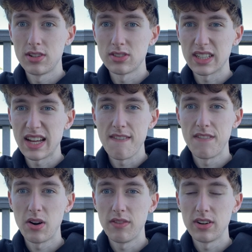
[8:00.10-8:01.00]
just like a
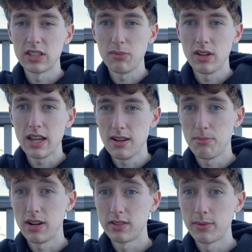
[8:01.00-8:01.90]
very, very small hint,
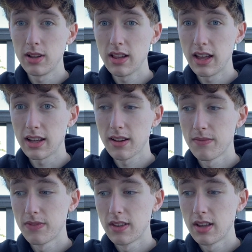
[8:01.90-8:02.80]
but it's really like,
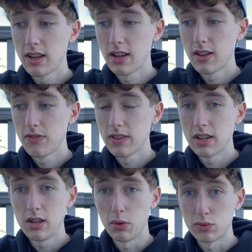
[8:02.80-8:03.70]

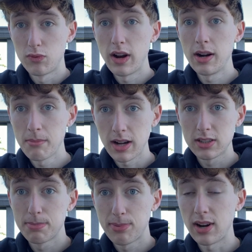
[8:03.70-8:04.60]
it's very
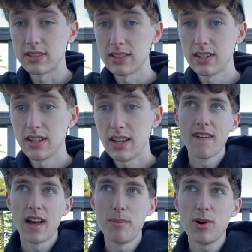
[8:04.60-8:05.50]
much present.
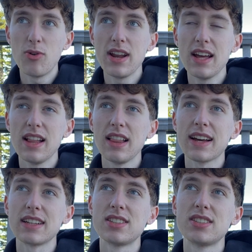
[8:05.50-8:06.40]
I'm gonna rate it like
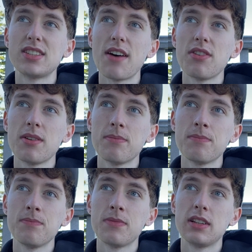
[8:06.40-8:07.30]
a
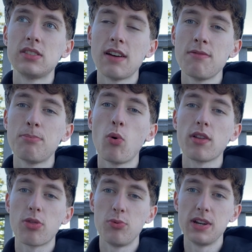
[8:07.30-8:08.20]

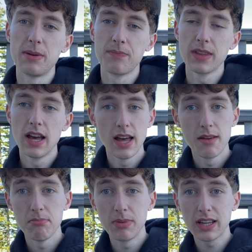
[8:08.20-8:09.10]
7.3,
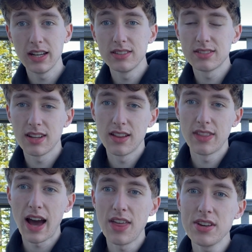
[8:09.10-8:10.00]
because
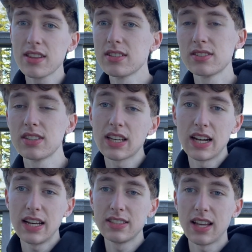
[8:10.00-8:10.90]
I think this is like a
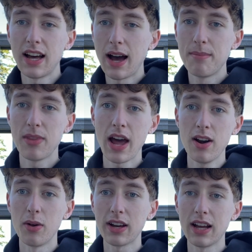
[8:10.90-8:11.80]
nice, I don't
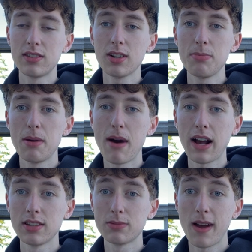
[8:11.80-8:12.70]
know, it kind of took me aback
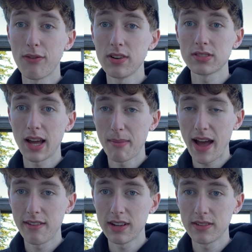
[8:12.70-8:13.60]
because this is my first time
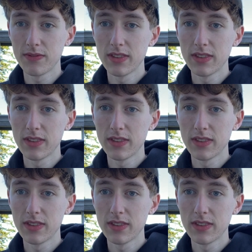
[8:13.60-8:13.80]
having